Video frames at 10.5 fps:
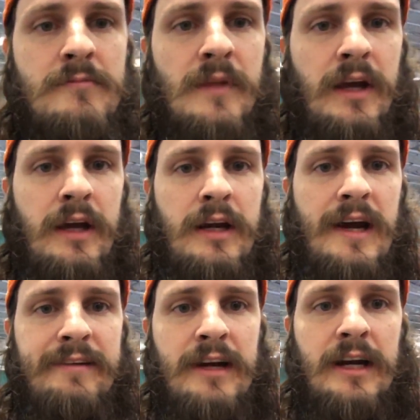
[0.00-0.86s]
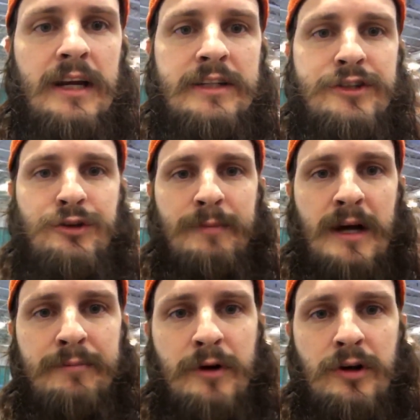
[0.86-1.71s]
and I've got to get to
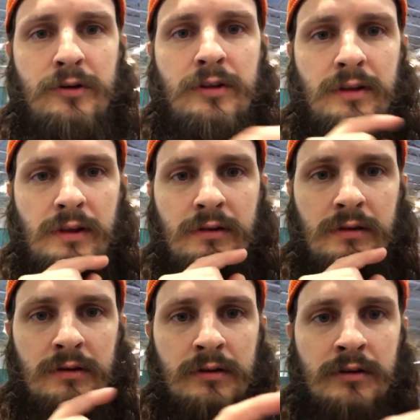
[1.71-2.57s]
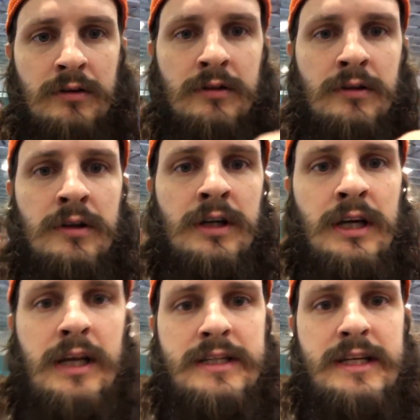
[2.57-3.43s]
my booth.
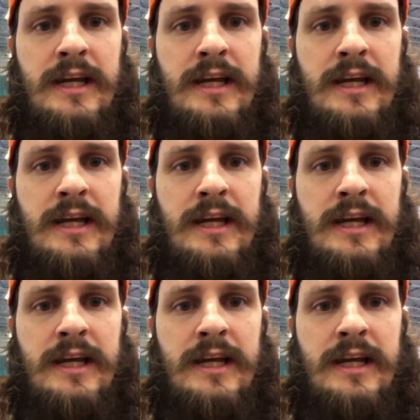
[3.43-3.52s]
Is